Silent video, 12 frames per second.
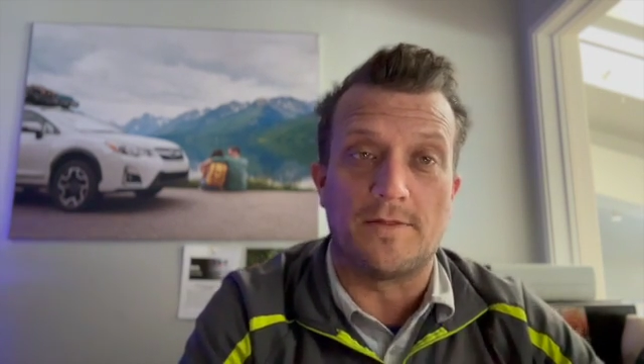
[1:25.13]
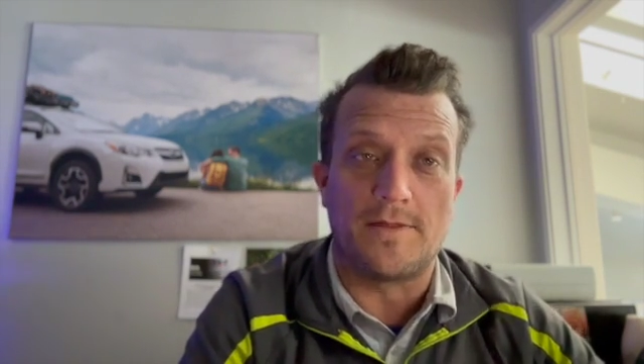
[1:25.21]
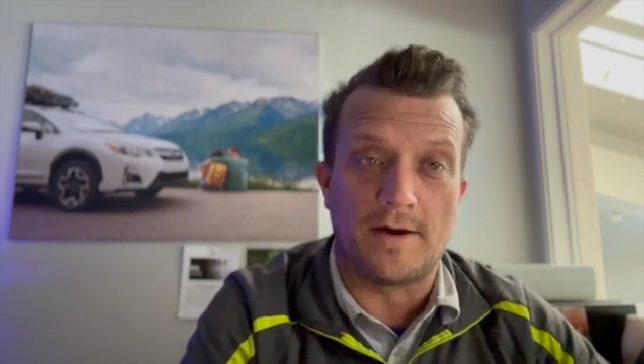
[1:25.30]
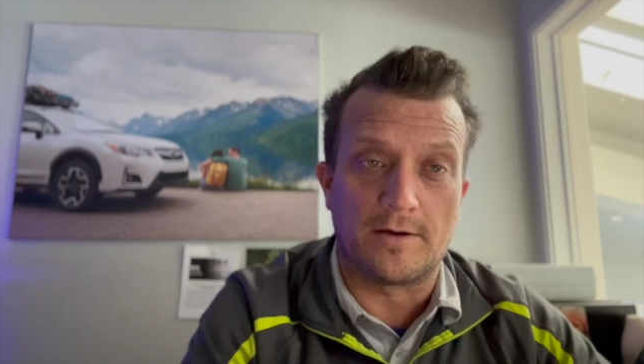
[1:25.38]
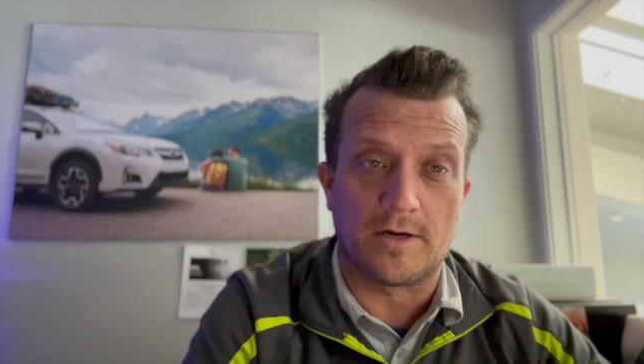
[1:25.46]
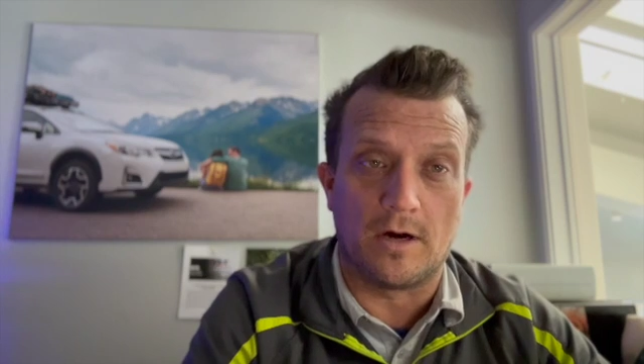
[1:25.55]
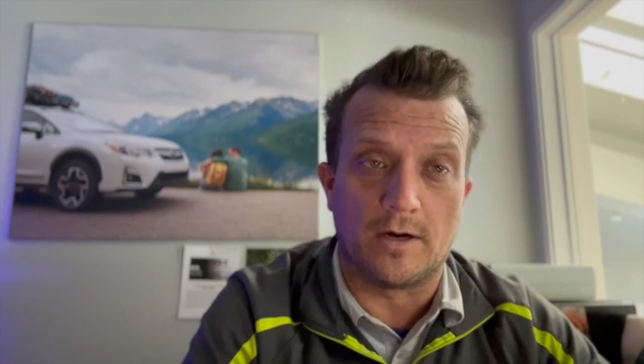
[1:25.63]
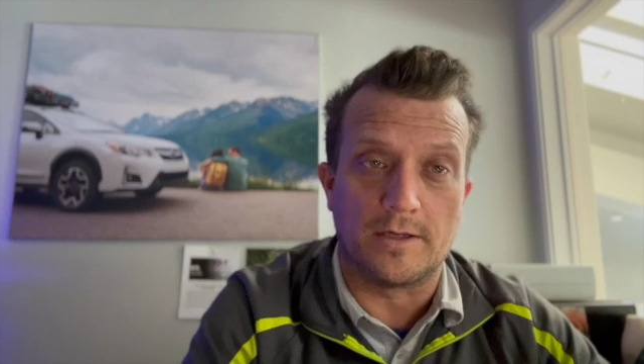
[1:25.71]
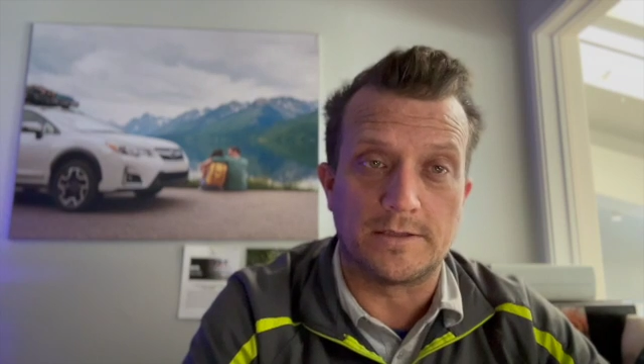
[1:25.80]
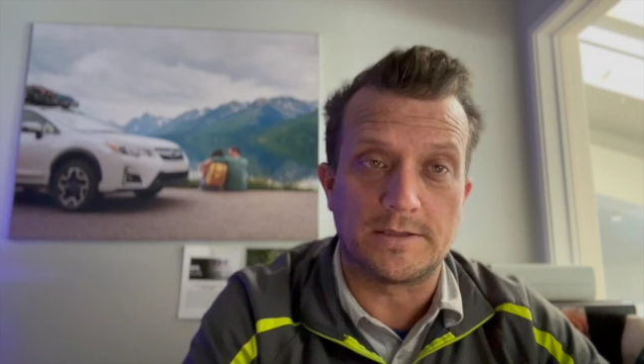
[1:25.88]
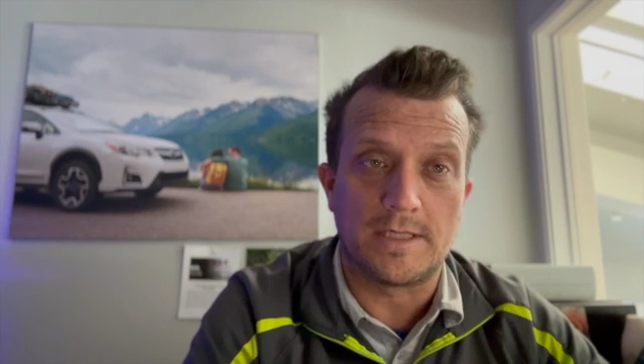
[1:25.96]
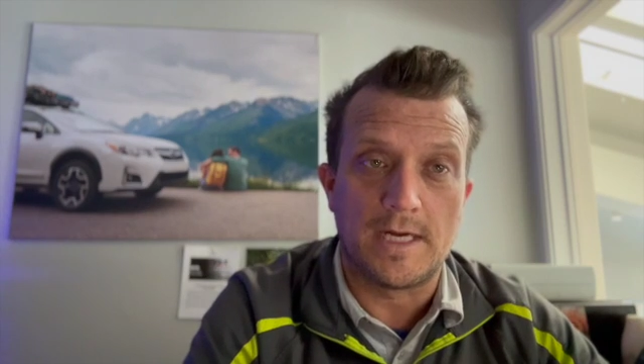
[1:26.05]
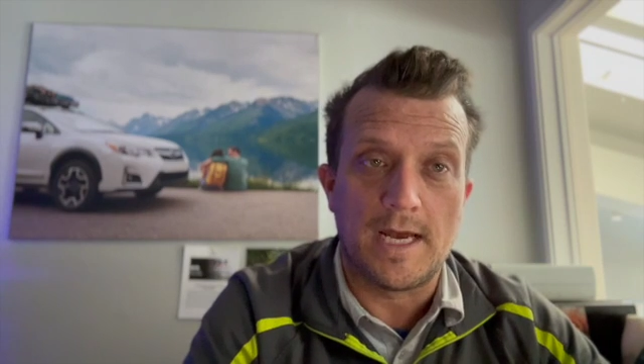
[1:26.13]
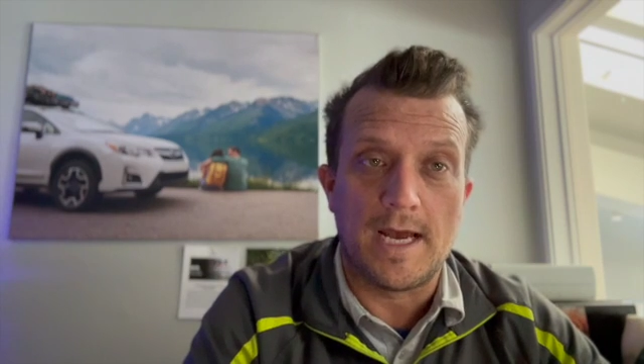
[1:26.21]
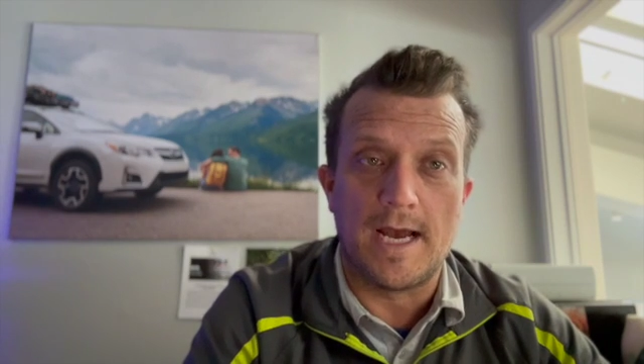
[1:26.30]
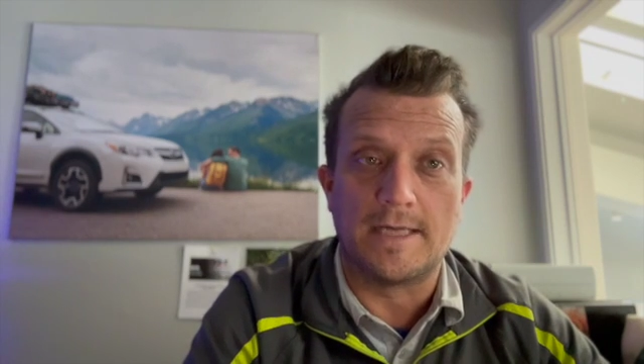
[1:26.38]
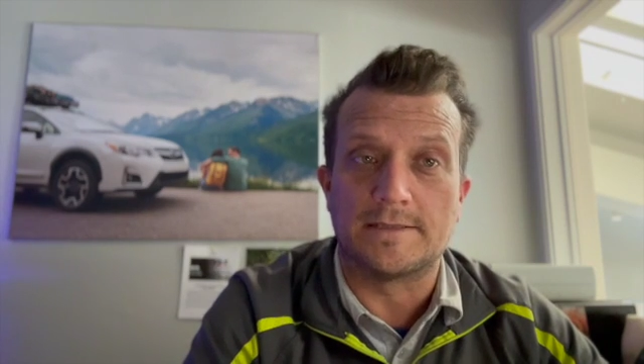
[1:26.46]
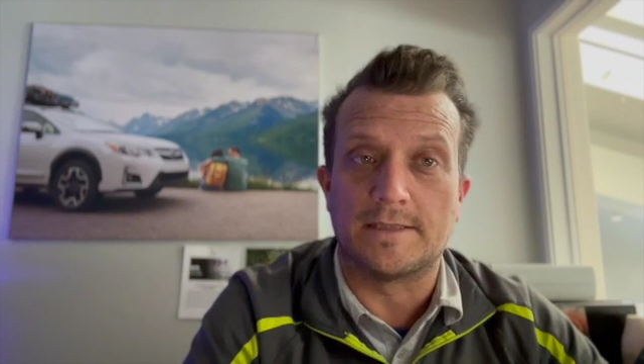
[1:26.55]
their cars
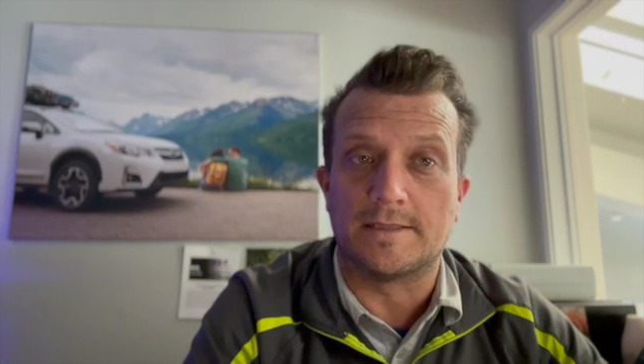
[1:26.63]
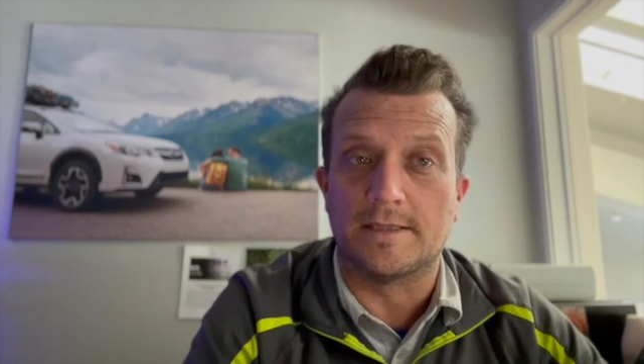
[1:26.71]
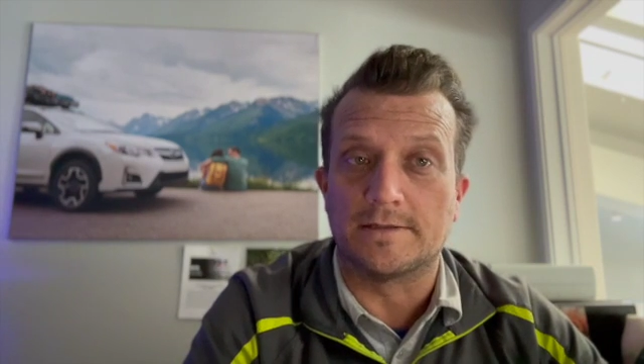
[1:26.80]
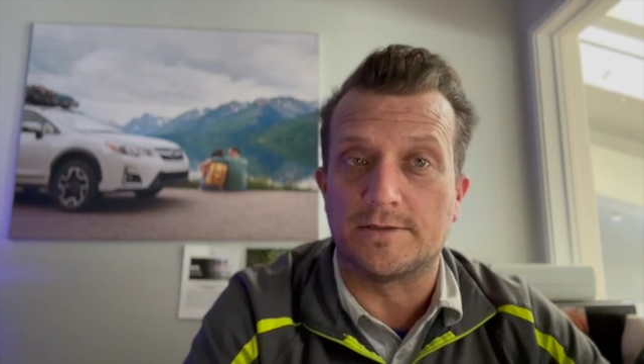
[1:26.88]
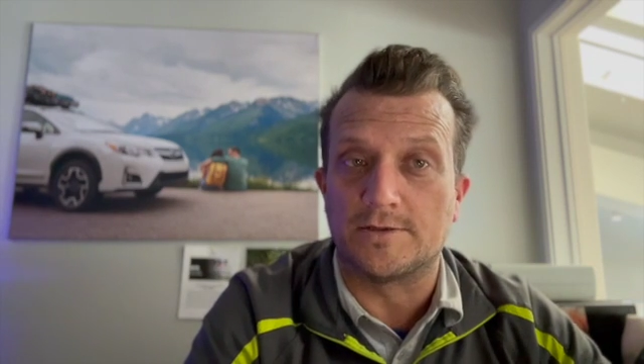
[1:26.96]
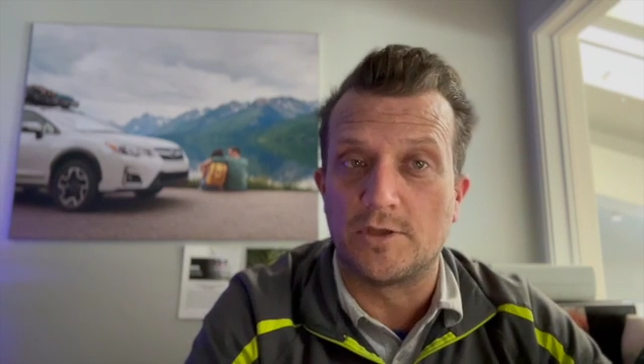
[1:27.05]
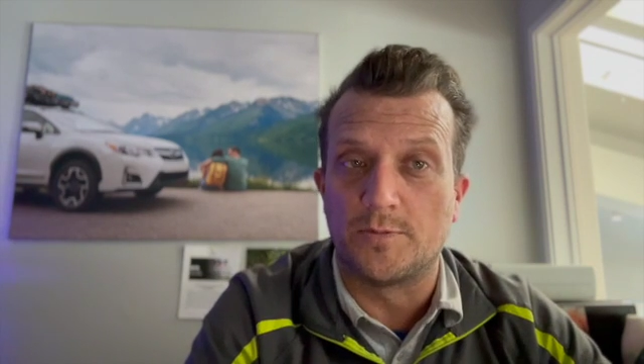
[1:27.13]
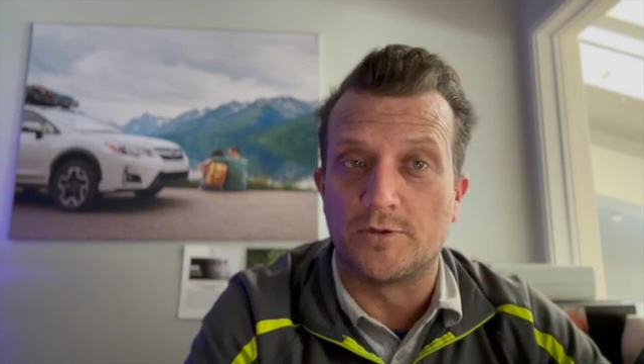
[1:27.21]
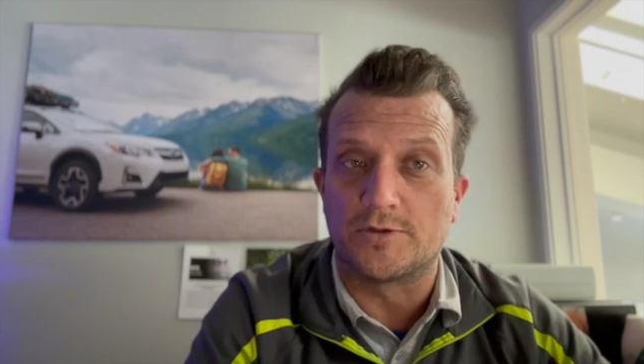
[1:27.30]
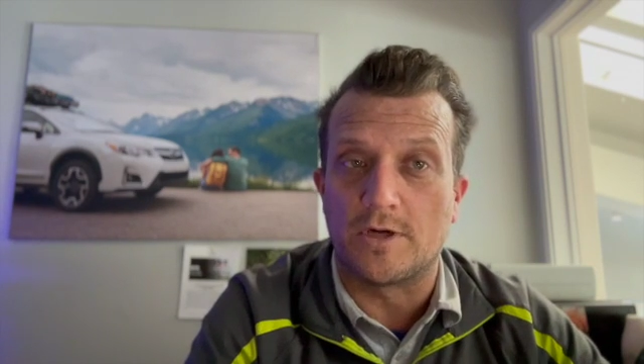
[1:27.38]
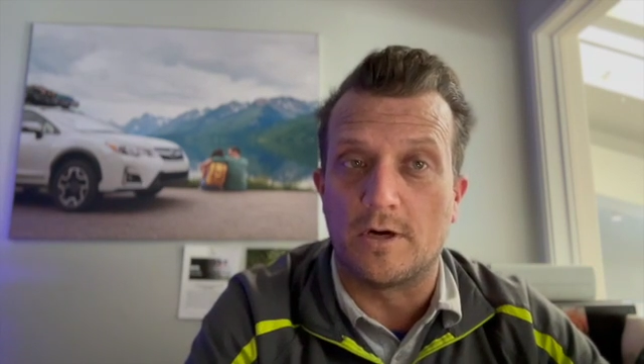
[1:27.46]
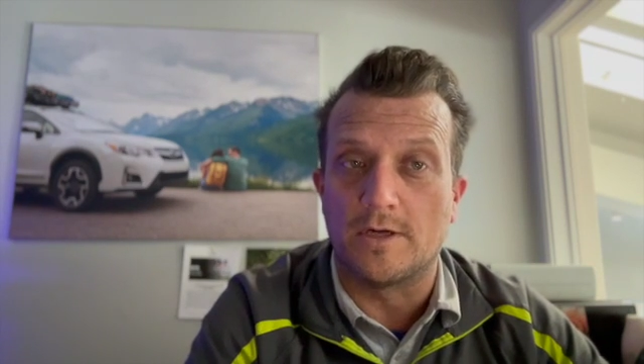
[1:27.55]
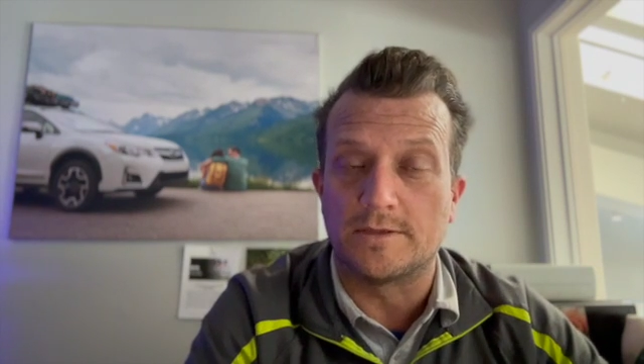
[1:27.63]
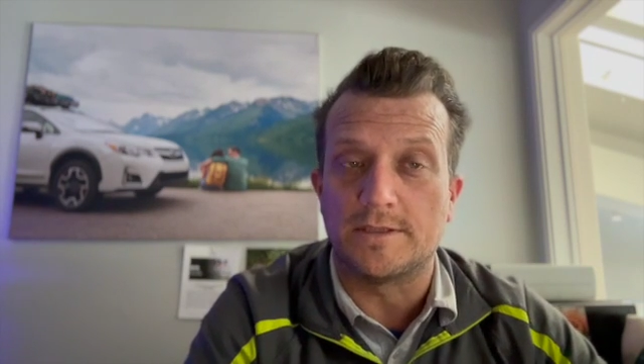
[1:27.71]
as it does to Subaru's cars.